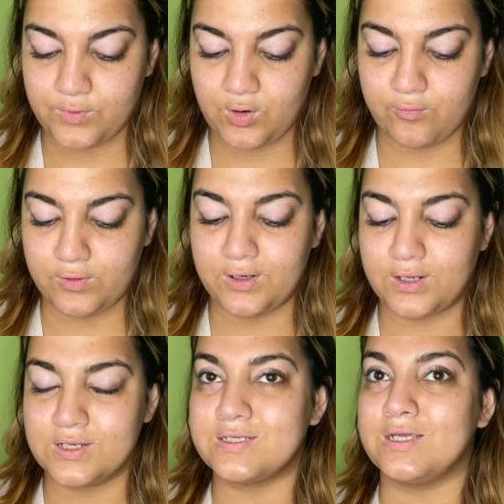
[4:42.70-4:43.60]
Hopefully the
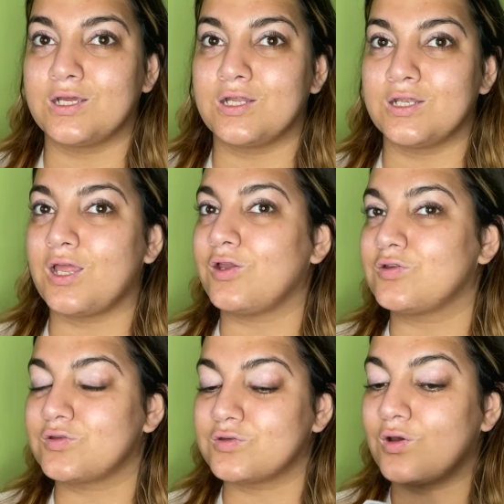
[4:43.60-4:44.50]
concealer can like
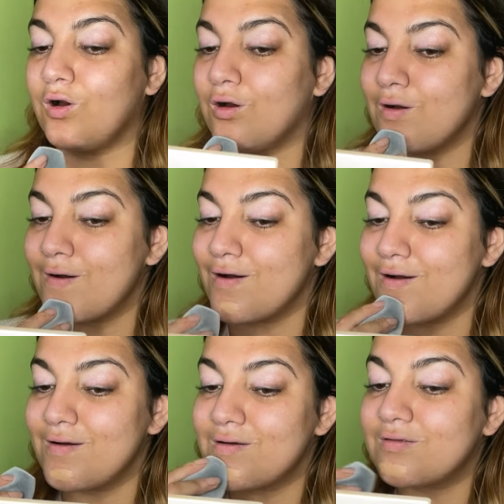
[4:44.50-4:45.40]
sort
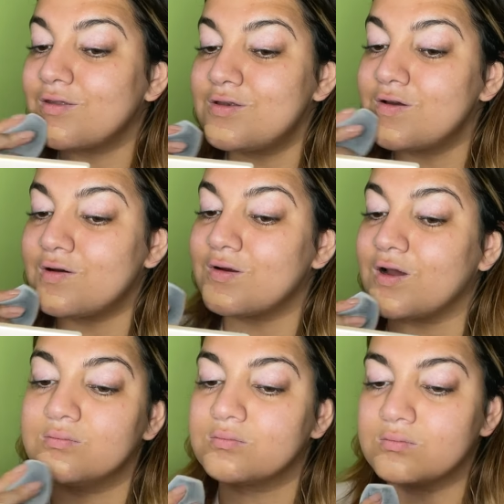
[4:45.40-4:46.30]
the tone out.